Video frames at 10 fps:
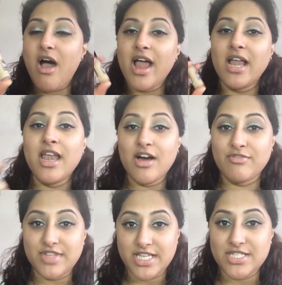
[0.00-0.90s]
I
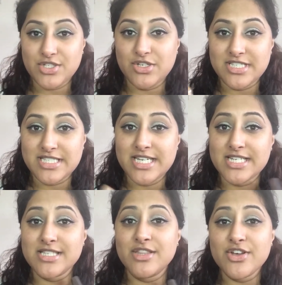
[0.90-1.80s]
love these two
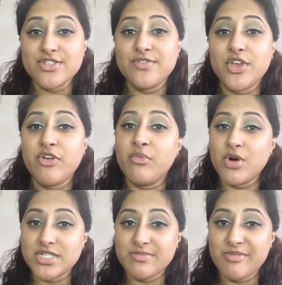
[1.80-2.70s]
concealers, and those of you who've
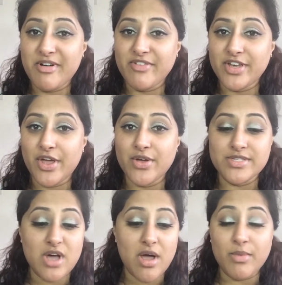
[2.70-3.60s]
watched some of my
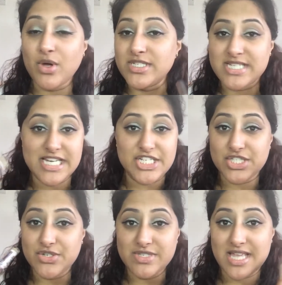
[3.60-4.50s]
videos, I'm constantly
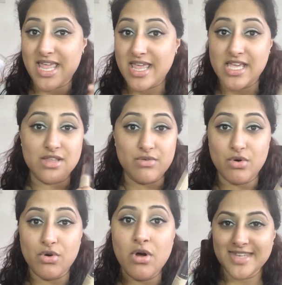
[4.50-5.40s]
just using either
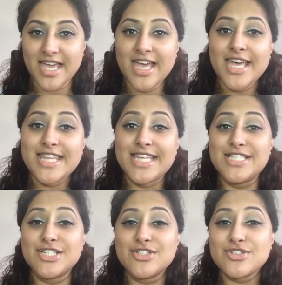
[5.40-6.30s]
or.
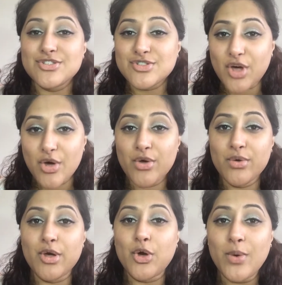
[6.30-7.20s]
These are
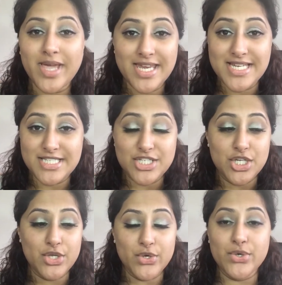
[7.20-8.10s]
so quick and easy
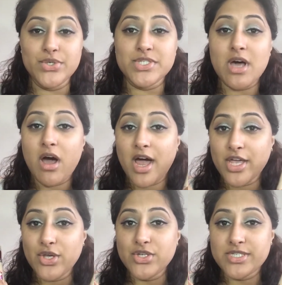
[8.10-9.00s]
to use. I
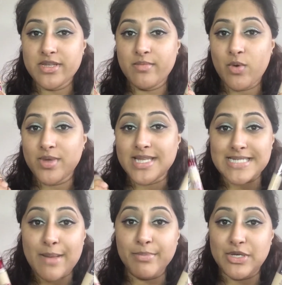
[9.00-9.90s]
use them with a
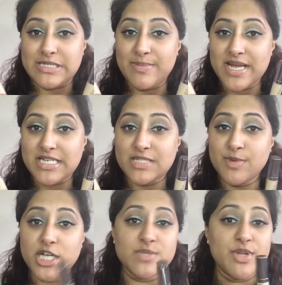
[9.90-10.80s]
damp beauty blender
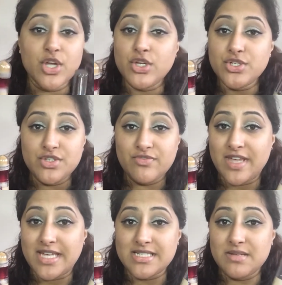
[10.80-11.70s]
sponge, but you can use your
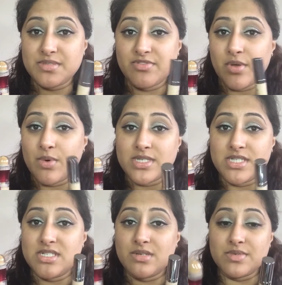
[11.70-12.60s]
fingertips if you
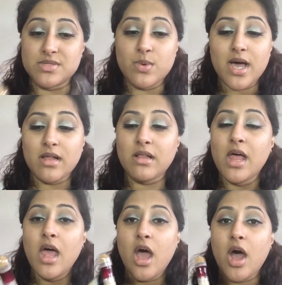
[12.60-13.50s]
wanted to as well.
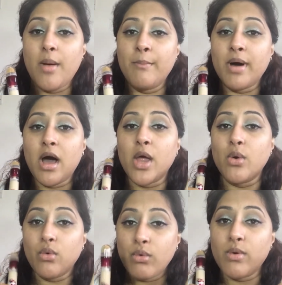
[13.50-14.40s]
But I
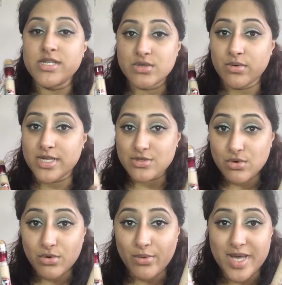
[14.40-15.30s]
always, always,
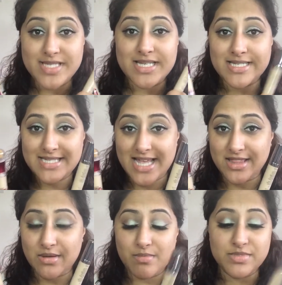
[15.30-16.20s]
always
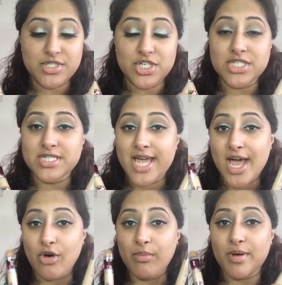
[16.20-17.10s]
set them just to
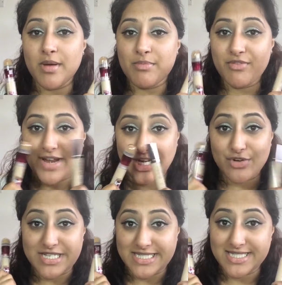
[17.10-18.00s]
help prevent
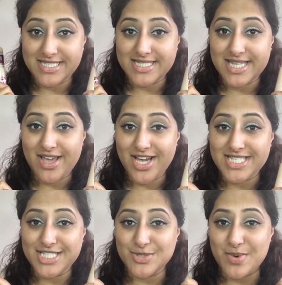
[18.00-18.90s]
creases under the
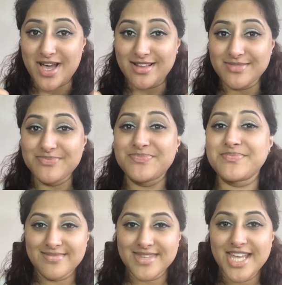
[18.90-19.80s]
eyes as well.
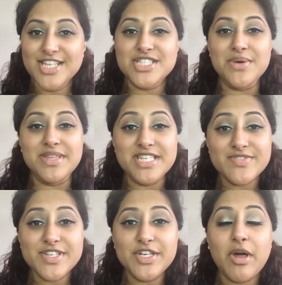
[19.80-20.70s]
So in
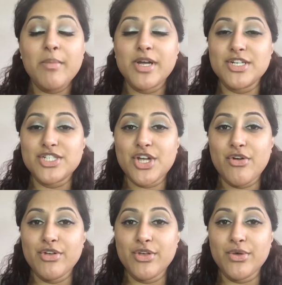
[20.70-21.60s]
this video, I'm going to
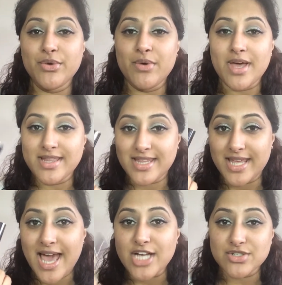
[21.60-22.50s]
show you
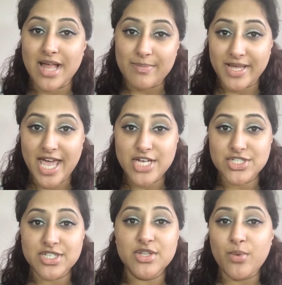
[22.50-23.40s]
the actual
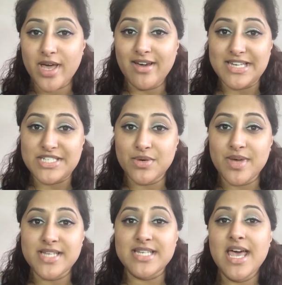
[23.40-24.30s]
application, the way I do
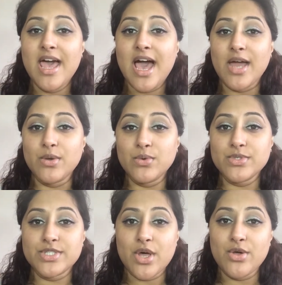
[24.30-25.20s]
it, and
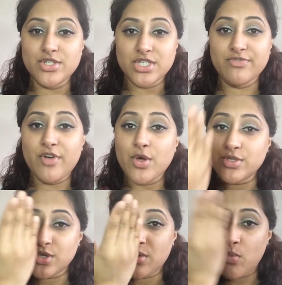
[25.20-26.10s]
also just
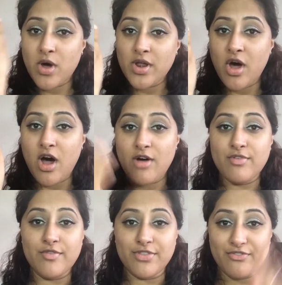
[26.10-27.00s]
focus on one
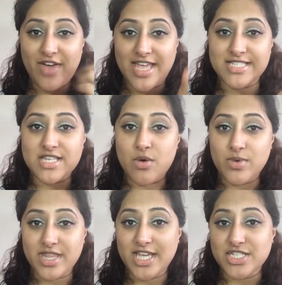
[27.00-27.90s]
half of the face
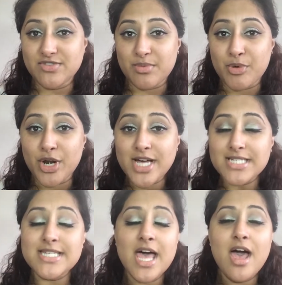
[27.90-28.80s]
with each of the
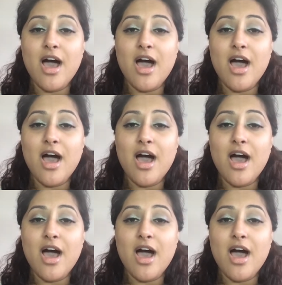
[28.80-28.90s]
products